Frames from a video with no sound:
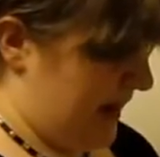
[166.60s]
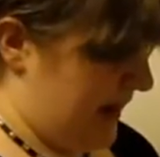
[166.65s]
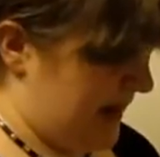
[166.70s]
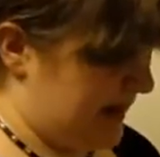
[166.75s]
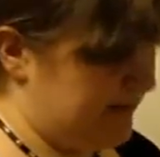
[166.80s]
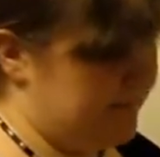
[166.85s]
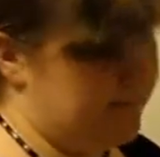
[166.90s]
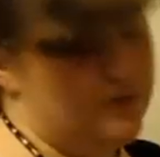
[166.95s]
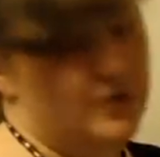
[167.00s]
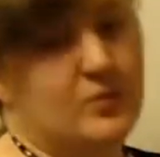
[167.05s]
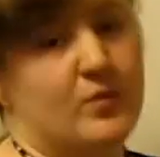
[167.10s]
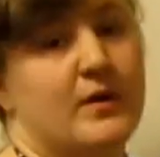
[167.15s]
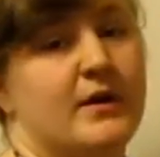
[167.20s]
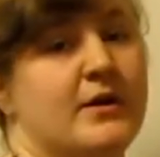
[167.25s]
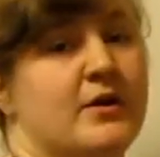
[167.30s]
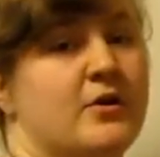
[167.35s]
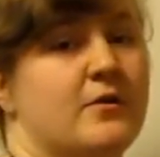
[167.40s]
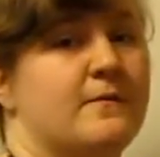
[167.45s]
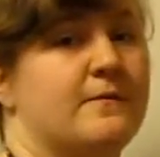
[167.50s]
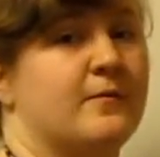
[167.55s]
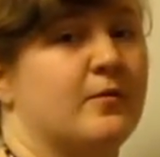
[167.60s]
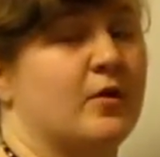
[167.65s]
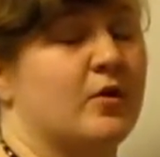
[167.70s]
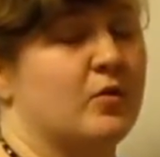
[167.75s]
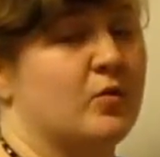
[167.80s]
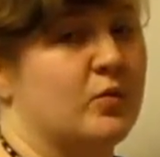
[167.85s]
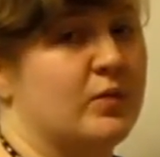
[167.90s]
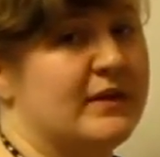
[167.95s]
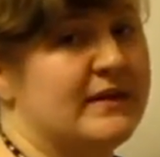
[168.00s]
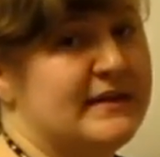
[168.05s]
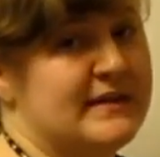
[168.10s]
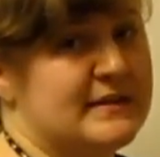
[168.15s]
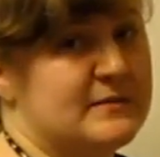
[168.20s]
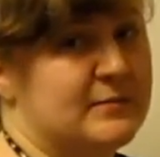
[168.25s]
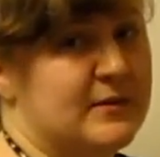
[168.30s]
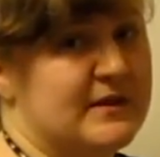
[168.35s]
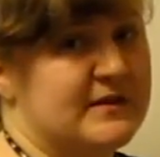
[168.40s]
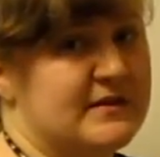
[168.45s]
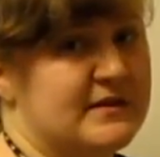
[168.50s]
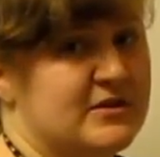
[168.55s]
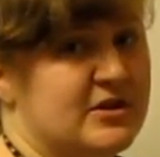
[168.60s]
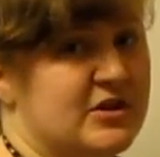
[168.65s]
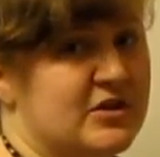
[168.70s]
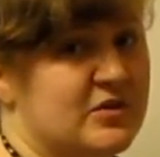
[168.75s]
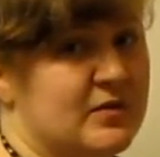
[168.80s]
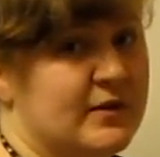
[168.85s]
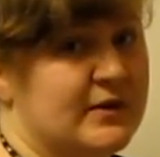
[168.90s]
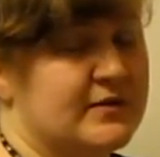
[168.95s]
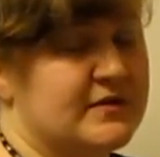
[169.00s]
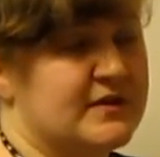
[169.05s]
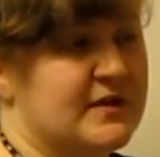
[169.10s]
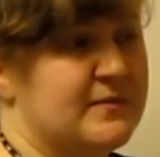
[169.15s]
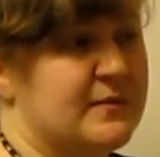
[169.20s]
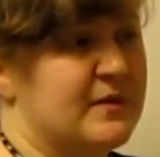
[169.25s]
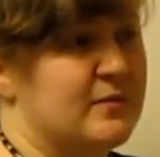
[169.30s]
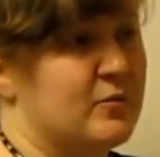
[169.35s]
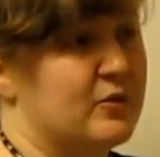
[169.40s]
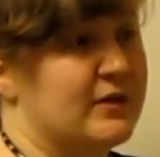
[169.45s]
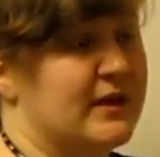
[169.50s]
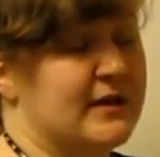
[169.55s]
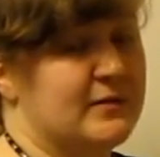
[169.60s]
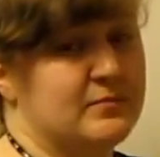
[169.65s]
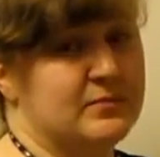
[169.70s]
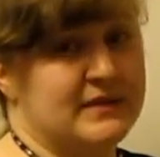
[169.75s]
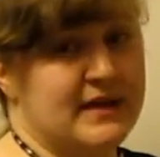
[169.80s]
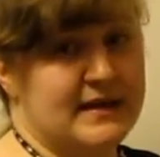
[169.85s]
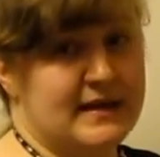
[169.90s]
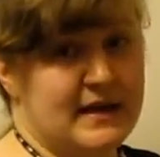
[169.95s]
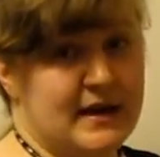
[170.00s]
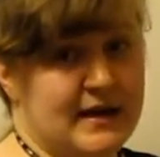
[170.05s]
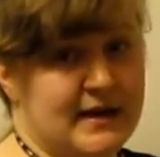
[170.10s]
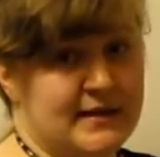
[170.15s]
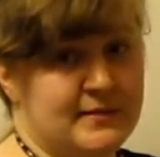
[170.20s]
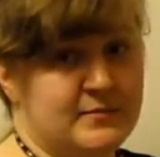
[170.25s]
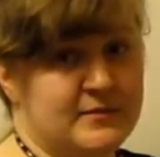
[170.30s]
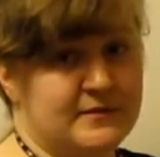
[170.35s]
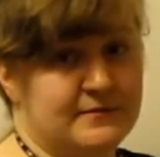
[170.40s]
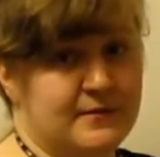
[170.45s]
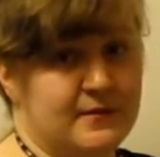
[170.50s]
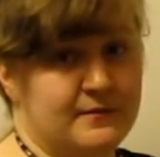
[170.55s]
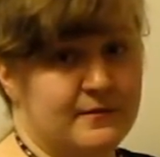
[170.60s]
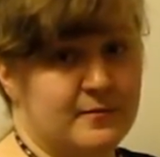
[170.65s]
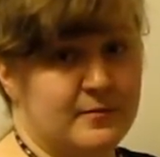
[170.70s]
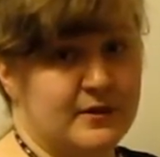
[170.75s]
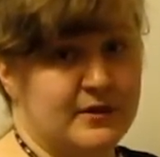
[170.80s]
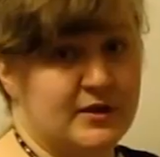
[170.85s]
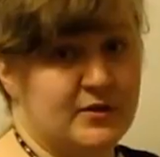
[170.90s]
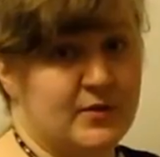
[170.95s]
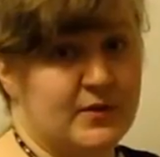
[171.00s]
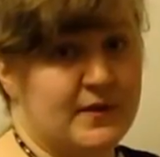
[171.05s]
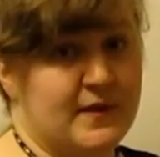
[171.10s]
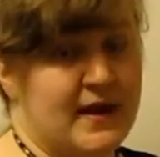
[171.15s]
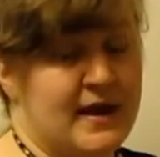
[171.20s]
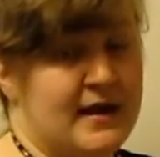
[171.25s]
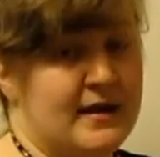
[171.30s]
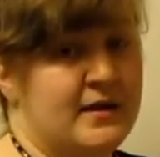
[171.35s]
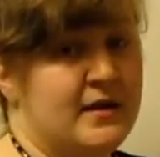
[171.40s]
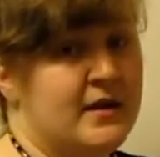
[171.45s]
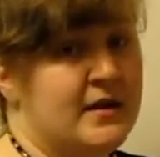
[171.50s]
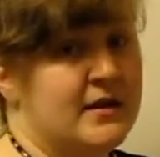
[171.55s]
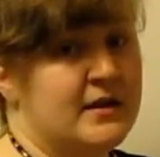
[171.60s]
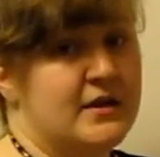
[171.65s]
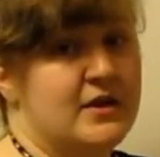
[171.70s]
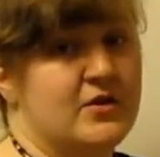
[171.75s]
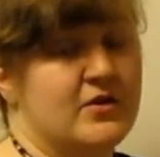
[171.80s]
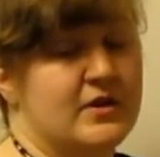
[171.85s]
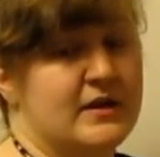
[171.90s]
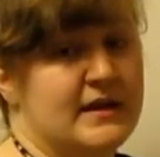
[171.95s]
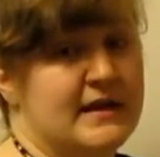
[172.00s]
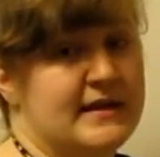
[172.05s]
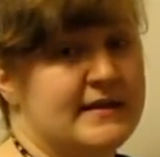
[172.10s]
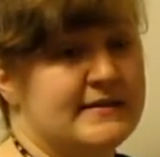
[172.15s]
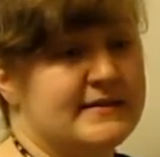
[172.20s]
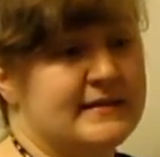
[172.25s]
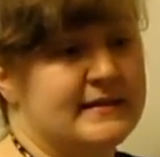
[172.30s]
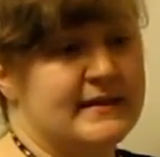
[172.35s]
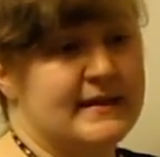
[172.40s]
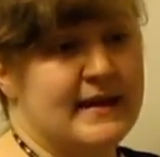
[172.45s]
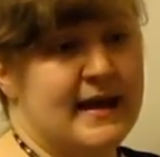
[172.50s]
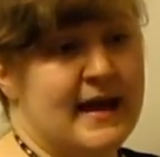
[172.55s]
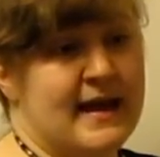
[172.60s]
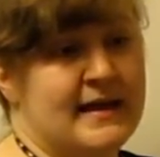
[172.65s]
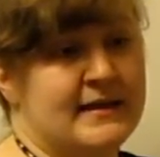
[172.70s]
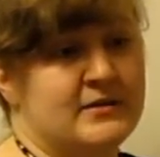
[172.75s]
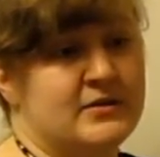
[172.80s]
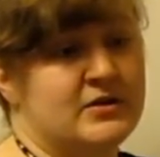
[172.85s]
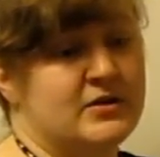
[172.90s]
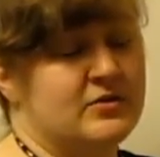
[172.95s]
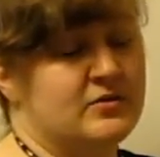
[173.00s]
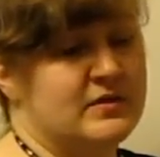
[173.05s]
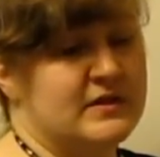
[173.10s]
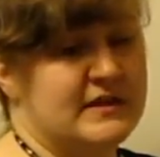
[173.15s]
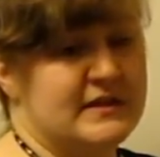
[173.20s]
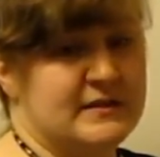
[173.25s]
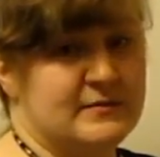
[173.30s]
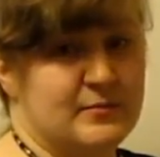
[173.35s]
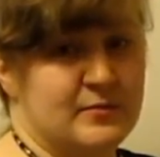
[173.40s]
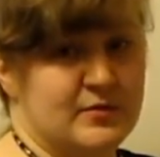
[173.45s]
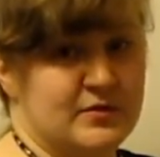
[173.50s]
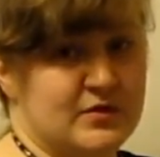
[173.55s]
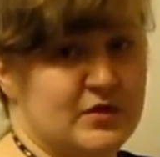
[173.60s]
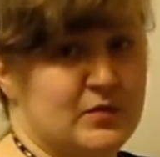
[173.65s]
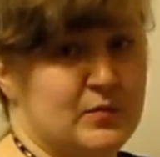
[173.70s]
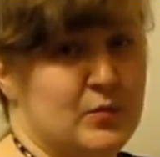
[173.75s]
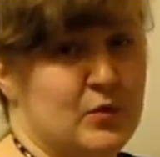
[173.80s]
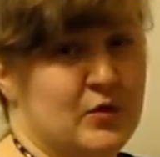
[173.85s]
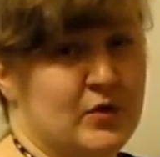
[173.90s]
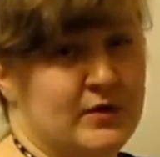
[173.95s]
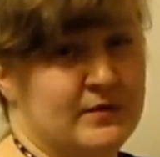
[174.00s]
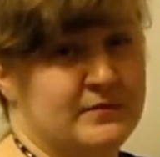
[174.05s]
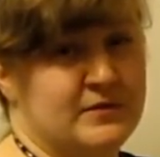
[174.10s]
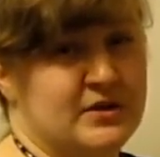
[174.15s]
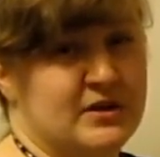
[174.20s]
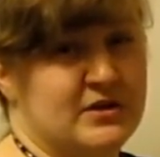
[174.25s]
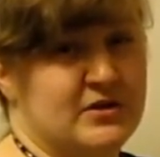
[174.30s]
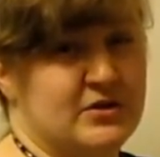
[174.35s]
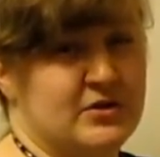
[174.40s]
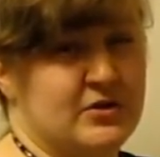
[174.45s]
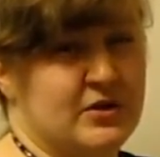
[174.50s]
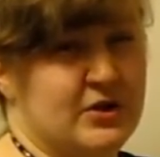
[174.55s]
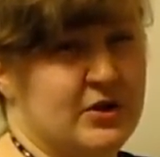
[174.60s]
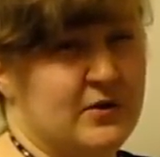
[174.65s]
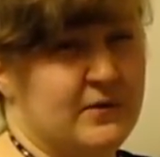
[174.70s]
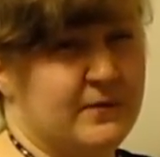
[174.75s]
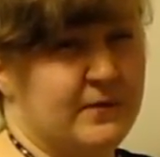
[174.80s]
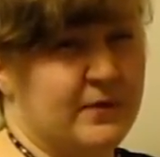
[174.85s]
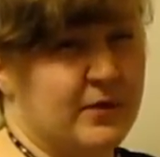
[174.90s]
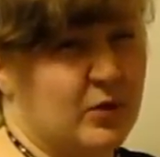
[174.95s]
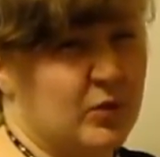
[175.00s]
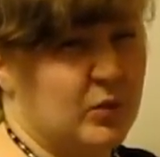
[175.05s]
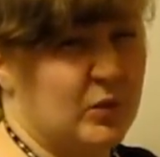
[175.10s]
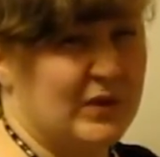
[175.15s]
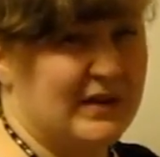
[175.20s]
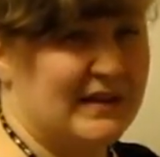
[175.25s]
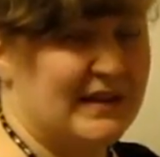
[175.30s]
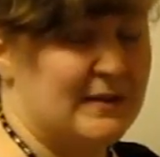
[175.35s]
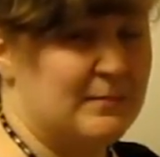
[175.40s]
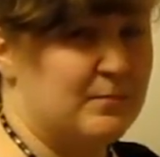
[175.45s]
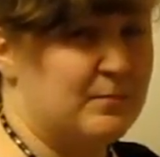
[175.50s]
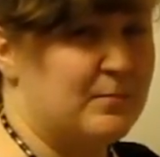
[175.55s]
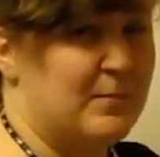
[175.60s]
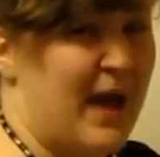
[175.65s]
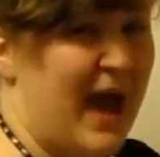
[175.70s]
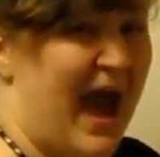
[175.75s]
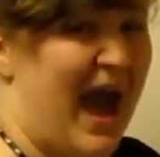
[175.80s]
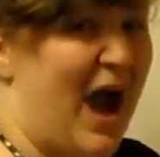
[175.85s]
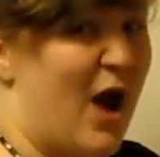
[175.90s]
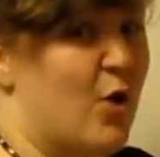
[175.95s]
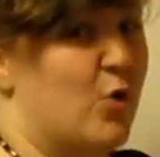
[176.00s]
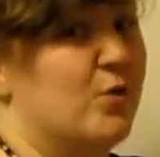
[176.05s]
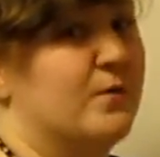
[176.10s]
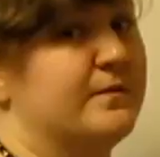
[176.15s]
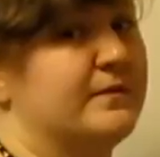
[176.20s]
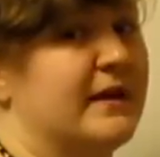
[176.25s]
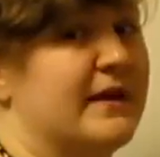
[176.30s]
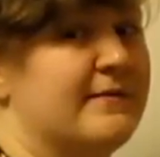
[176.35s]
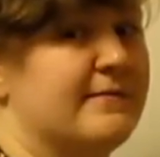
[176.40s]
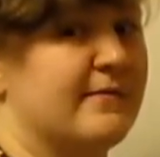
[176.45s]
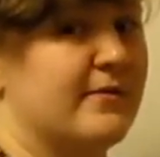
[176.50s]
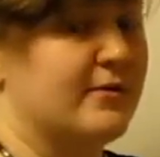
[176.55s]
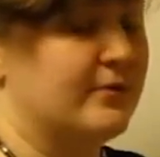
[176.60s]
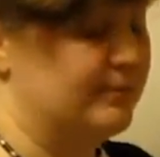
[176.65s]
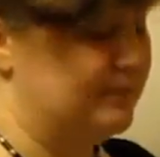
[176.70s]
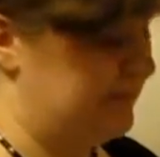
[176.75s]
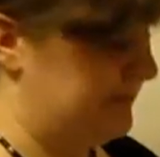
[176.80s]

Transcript: And if you want to go for a really spicy ginger ale, something more like Blenheim's, if you're familiar with that, you could easily add two teaspoons or more of ginger to go for the really pow flavor.